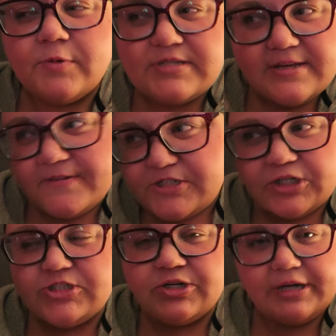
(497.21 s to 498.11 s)
We'll see if he
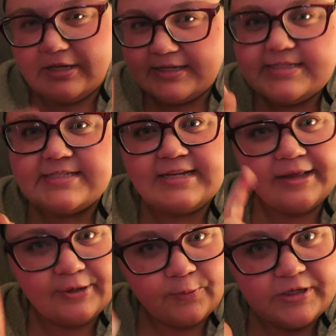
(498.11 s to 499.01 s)
turns it around and gets it
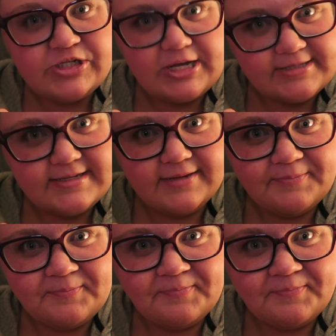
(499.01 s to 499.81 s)
together. We shall see.